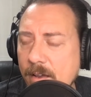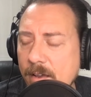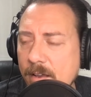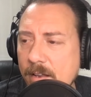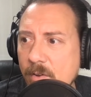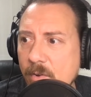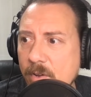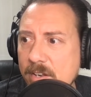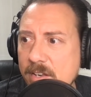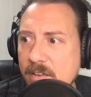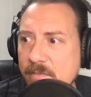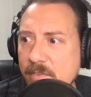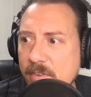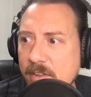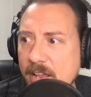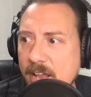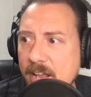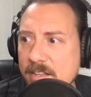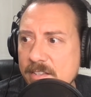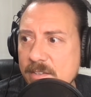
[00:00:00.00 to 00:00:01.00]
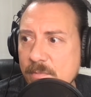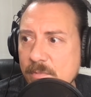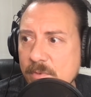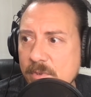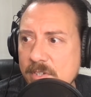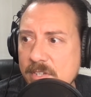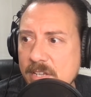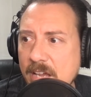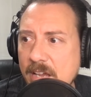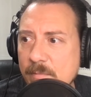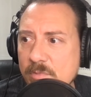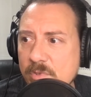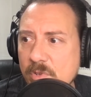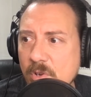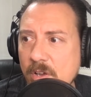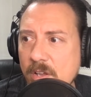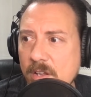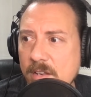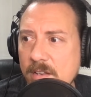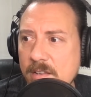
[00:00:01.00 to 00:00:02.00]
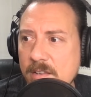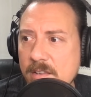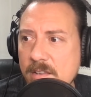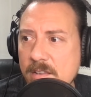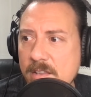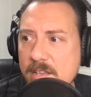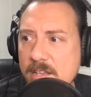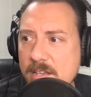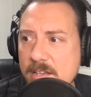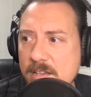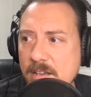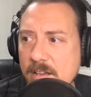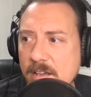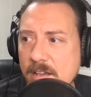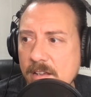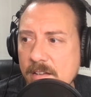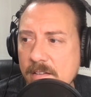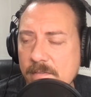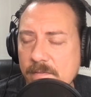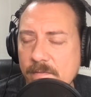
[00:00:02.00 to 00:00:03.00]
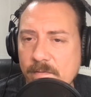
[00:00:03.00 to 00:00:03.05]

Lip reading: definitely had some good times on the